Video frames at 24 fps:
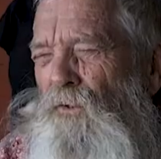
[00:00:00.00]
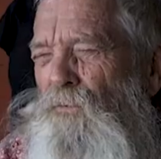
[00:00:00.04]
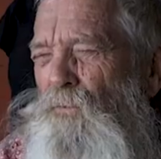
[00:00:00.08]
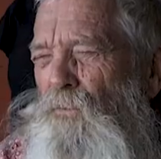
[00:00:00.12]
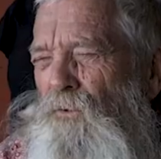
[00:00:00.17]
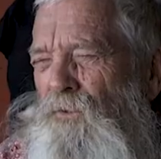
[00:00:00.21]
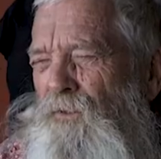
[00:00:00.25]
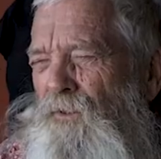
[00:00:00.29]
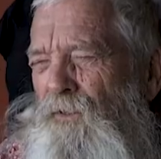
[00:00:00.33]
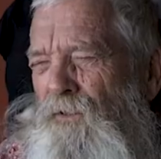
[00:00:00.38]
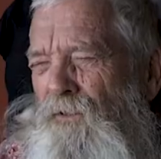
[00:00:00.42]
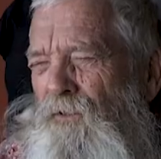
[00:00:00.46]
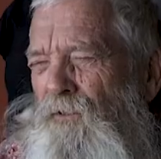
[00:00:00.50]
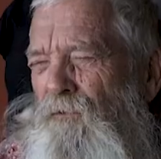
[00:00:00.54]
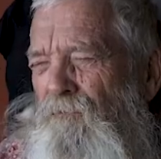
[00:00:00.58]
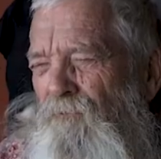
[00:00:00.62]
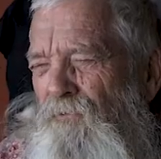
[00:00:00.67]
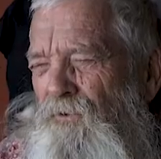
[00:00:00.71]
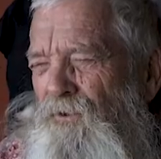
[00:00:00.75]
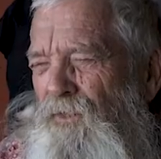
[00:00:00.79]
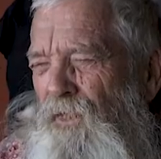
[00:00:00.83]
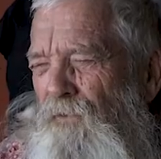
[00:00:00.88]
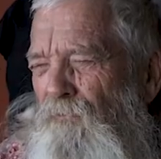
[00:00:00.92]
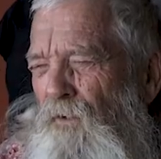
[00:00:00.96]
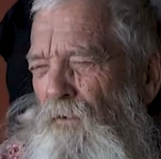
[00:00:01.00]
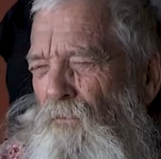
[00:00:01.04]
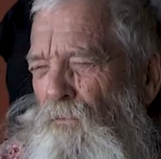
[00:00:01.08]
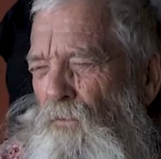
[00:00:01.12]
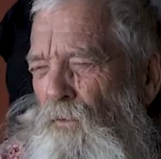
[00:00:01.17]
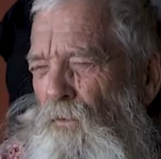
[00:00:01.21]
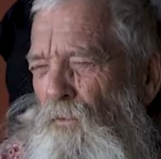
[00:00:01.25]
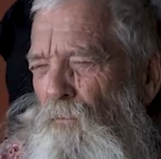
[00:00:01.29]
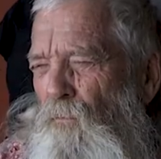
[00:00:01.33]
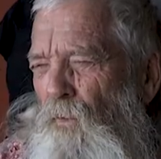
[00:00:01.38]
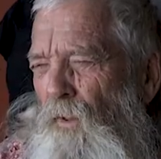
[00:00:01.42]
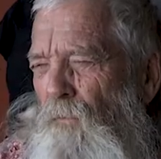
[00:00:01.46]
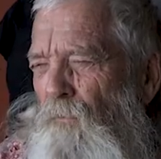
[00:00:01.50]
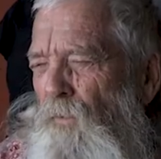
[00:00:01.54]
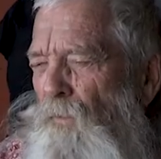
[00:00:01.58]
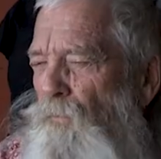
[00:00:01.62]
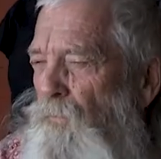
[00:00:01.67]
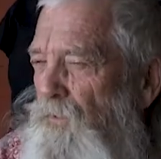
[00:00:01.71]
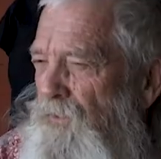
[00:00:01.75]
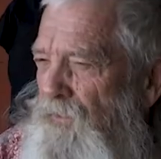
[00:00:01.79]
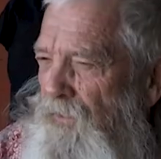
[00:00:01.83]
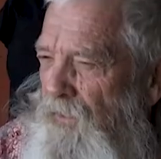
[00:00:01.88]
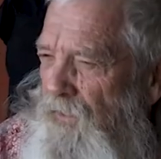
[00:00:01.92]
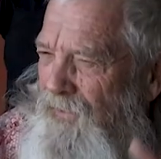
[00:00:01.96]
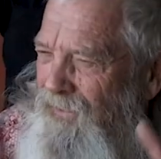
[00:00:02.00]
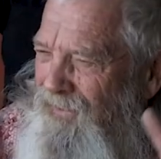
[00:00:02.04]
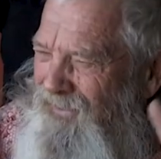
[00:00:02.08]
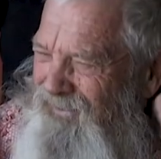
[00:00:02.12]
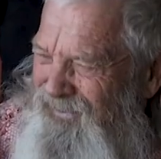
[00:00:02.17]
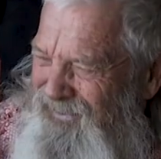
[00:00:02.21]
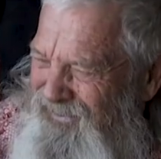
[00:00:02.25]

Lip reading: this was the 73rd one, but we said,